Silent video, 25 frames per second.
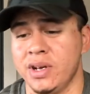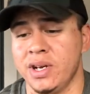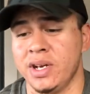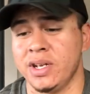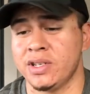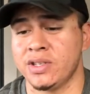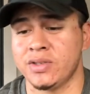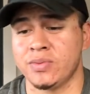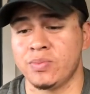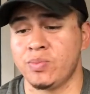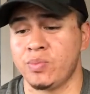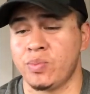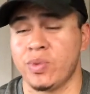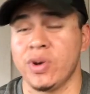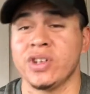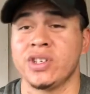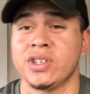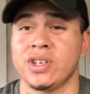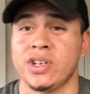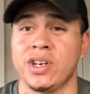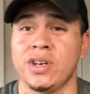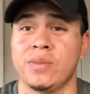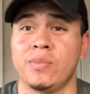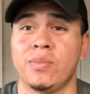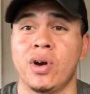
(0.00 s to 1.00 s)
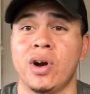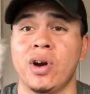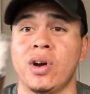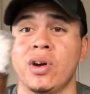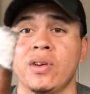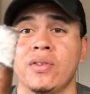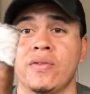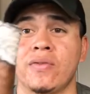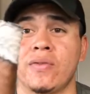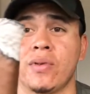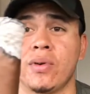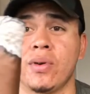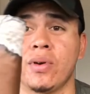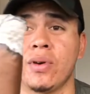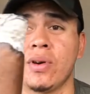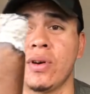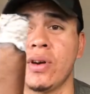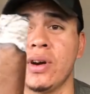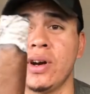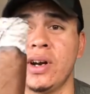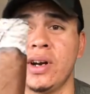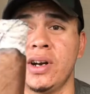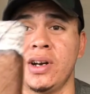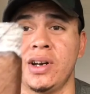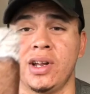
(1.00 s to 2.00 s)
it's it's a good burn for
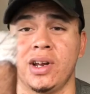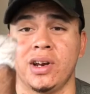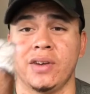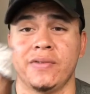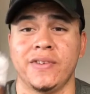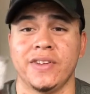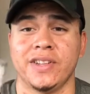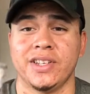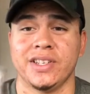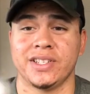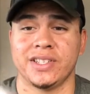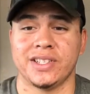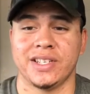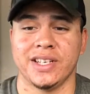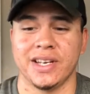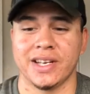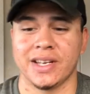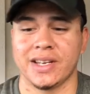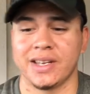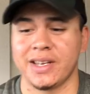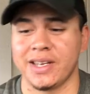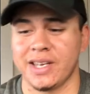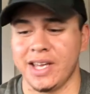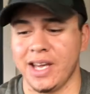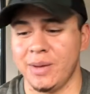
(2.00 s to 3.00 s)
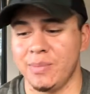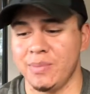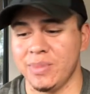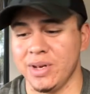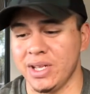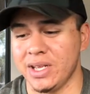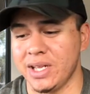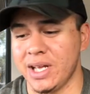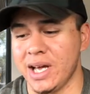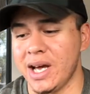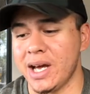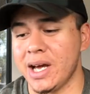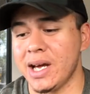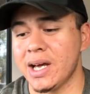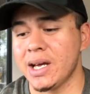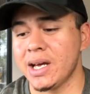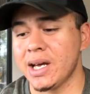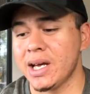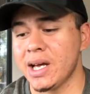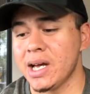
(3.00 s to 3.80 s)
$1.50 stick, can't beat that.